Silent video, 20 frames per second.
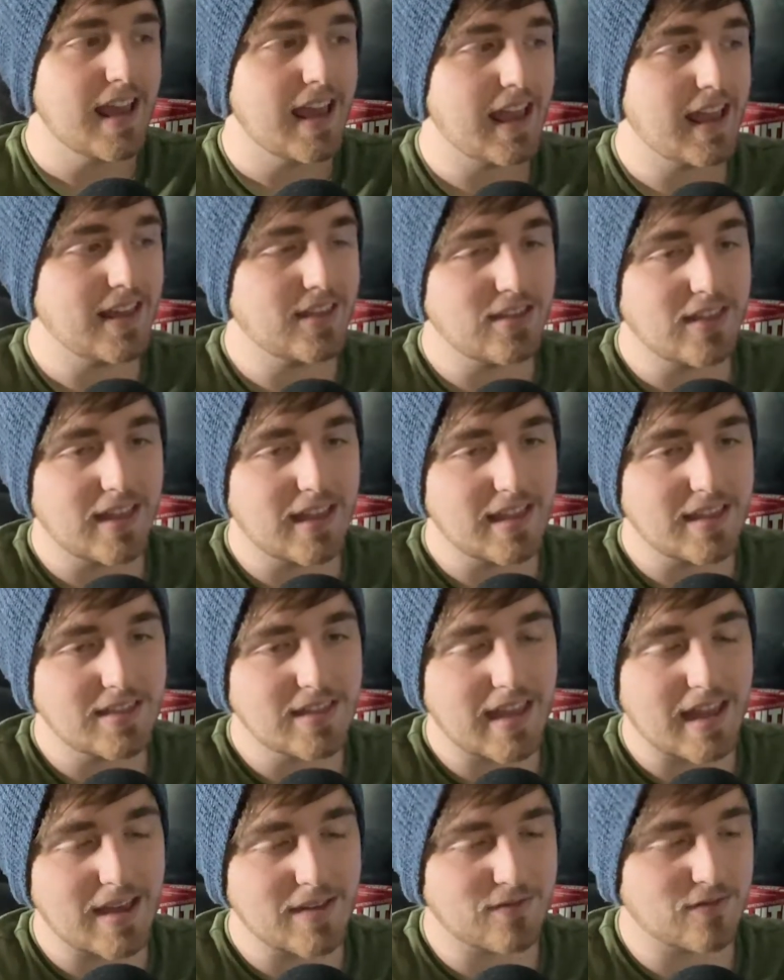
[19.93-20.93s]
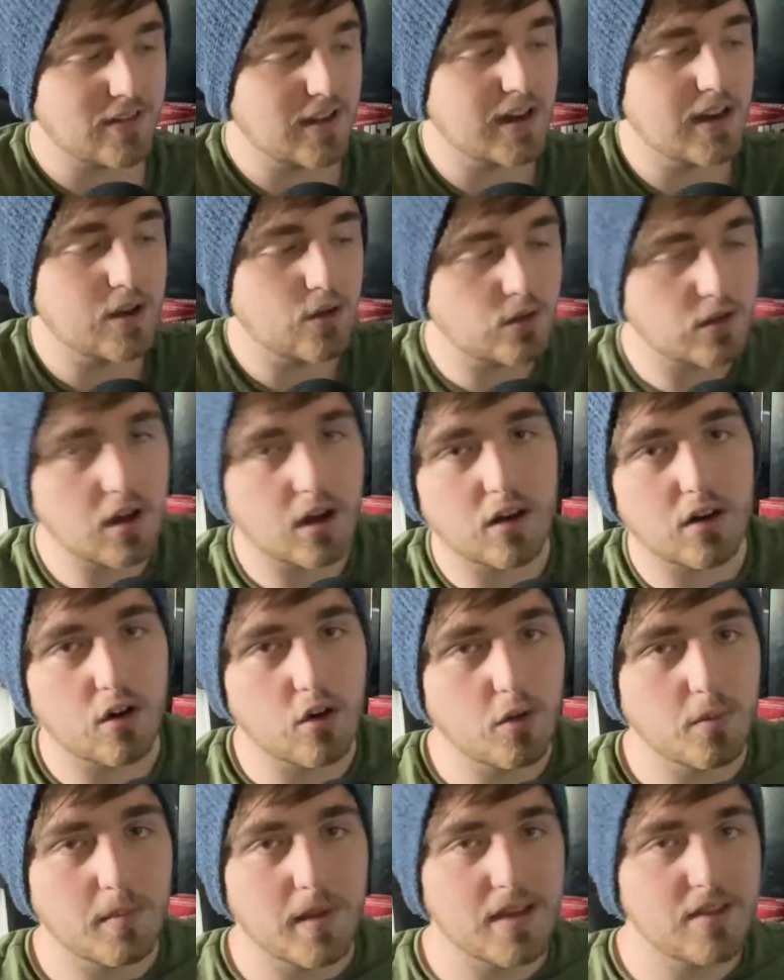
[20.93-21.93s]
And then that video got
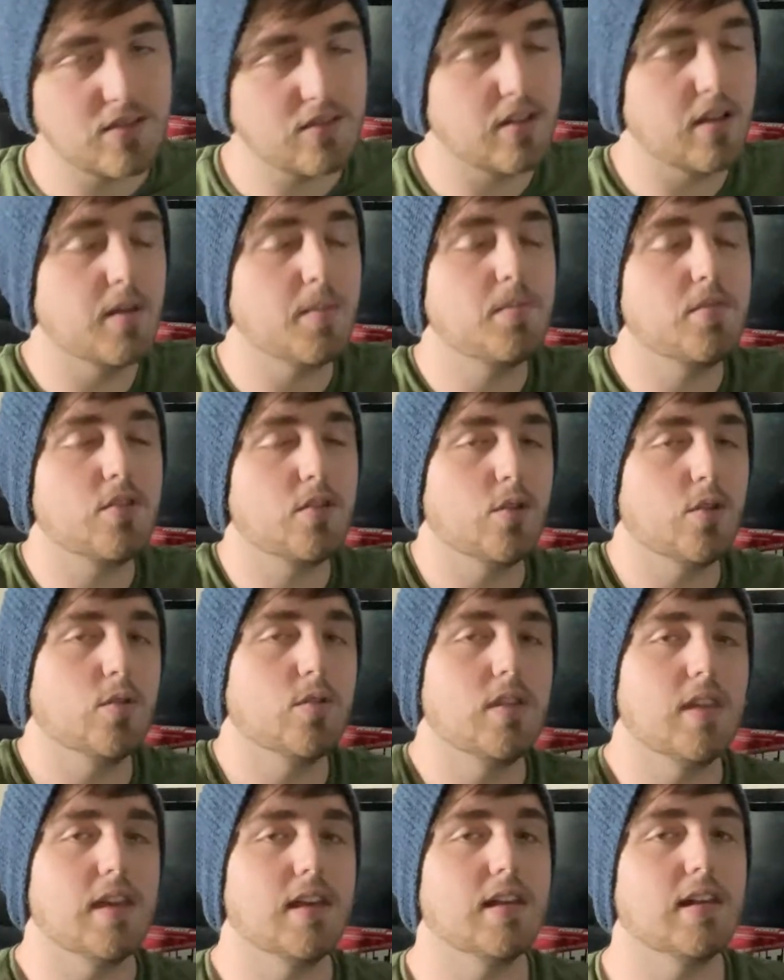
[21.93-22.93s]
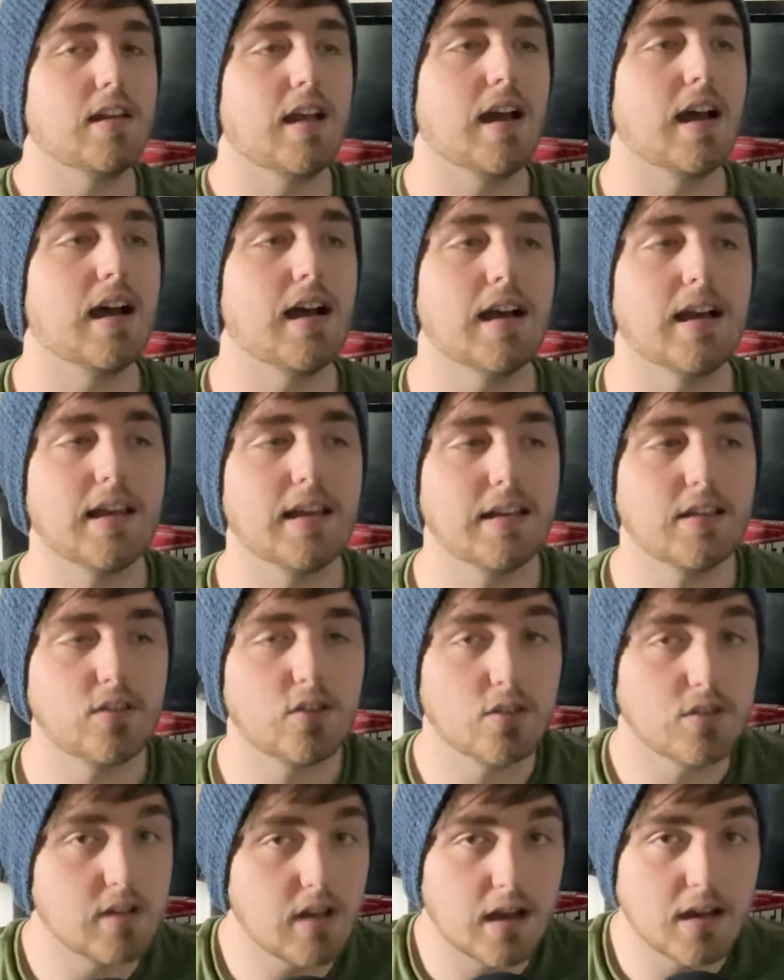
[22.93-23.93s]
all messed up, so then I
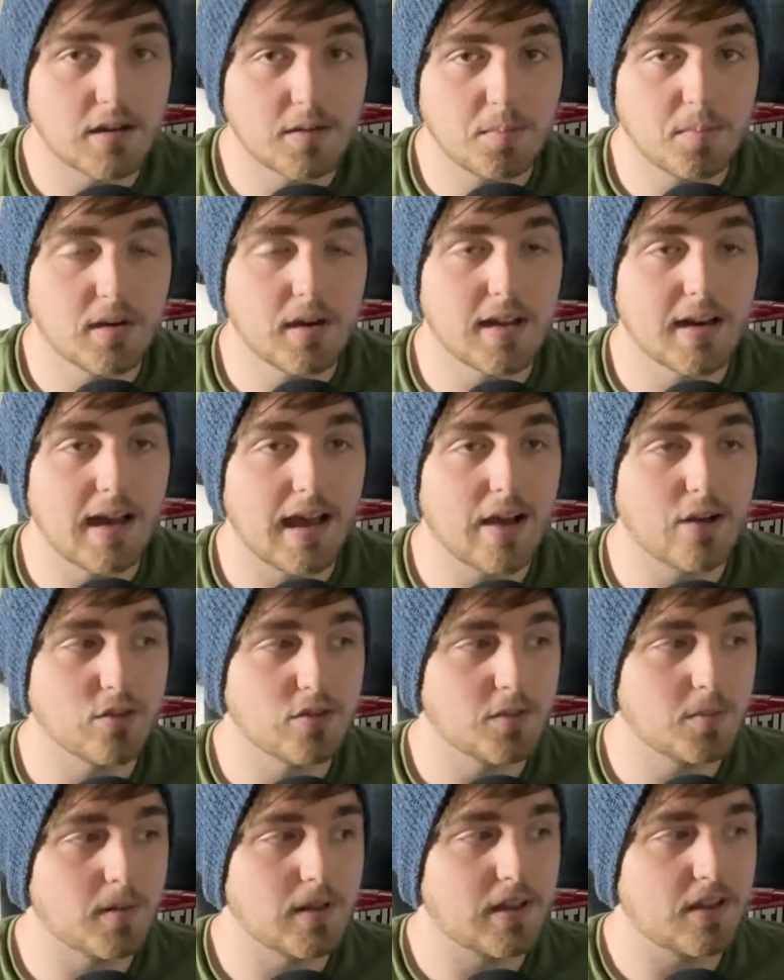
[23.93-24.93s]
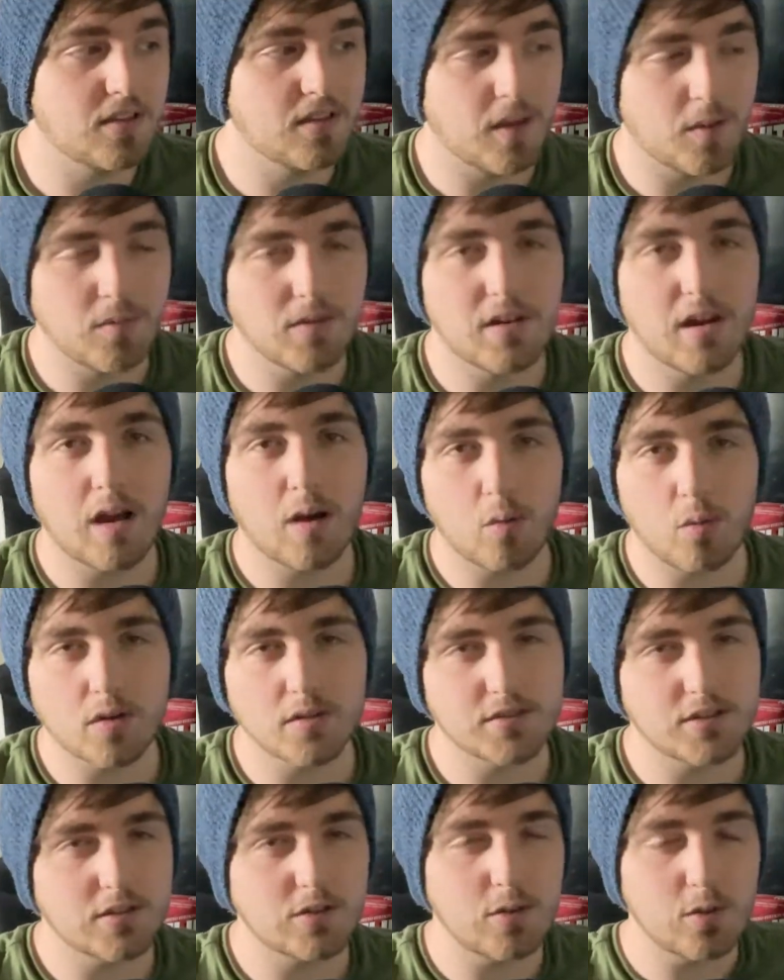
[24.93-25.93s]
could not put it out because I would not
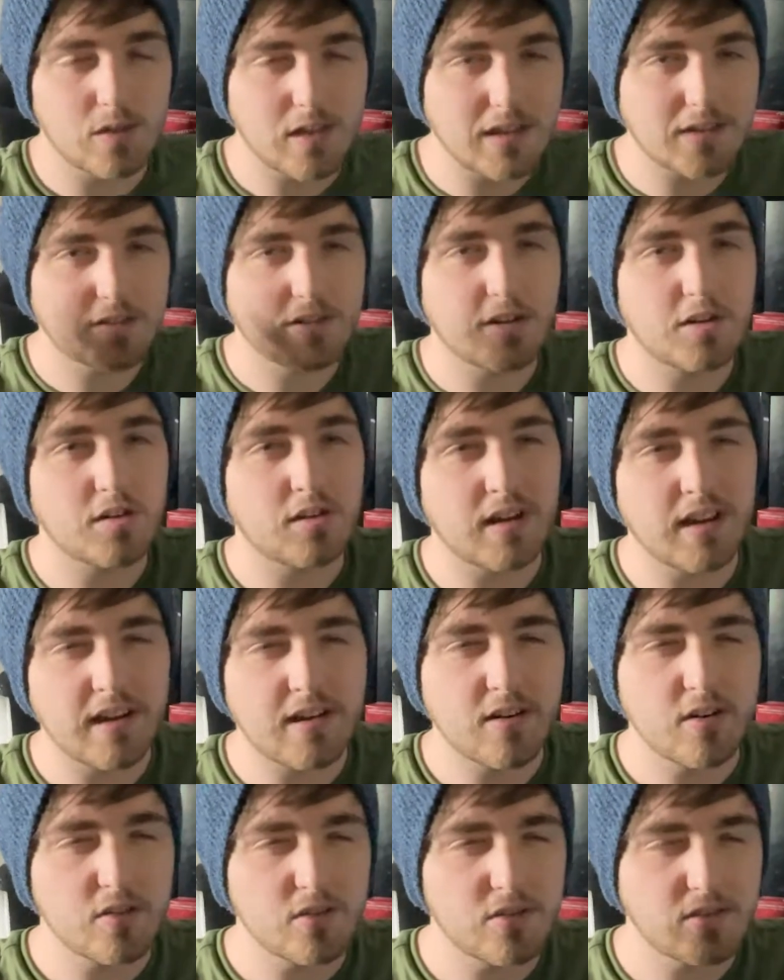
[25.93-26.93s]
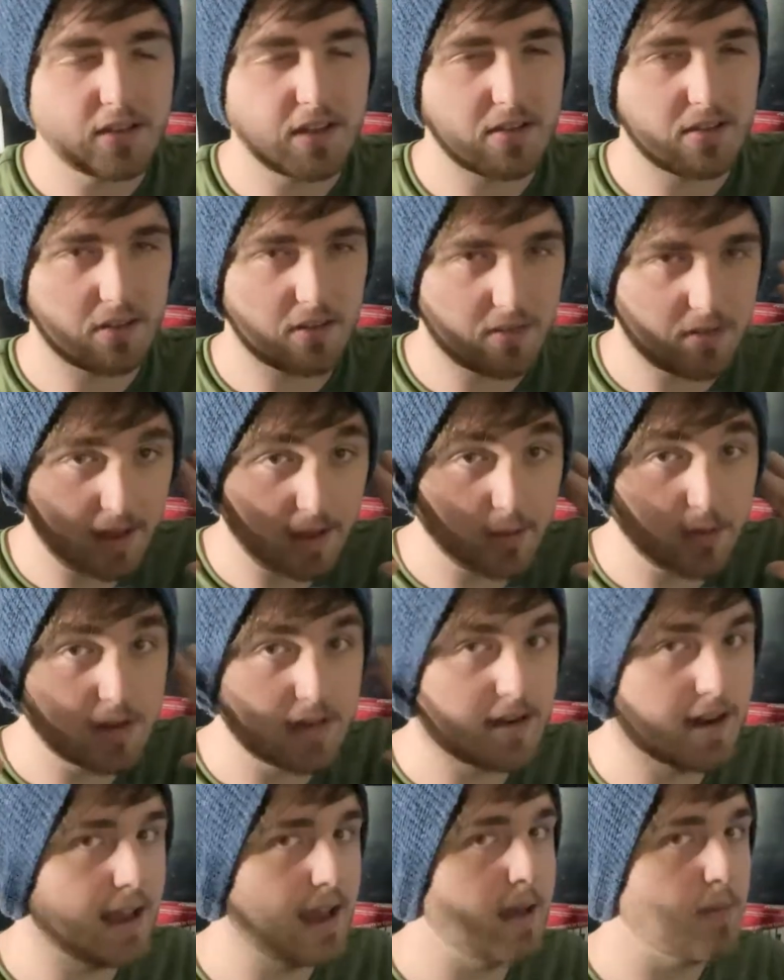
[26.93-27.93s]
want to do that to your ears because it
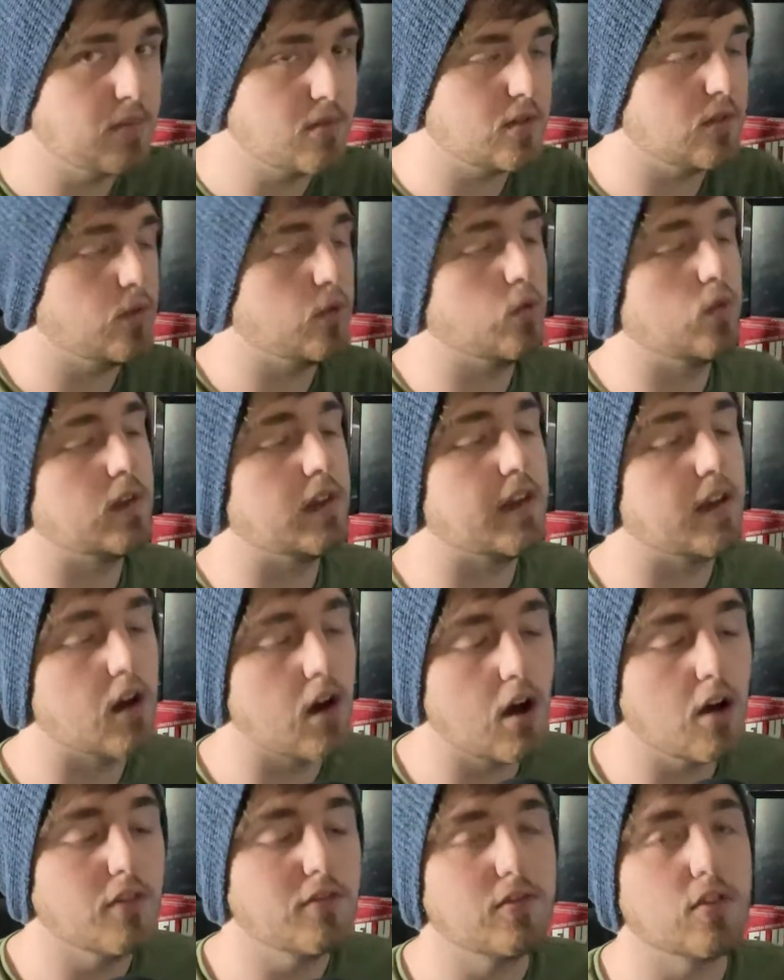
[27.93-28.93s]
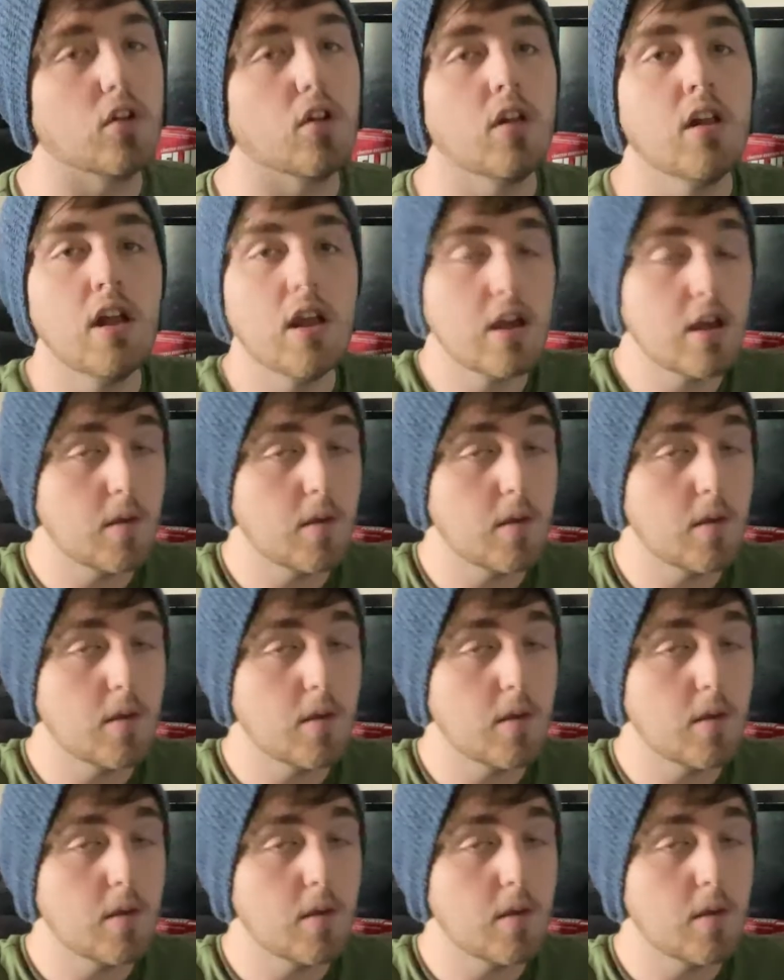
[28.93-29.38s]
sounded absolutely awful.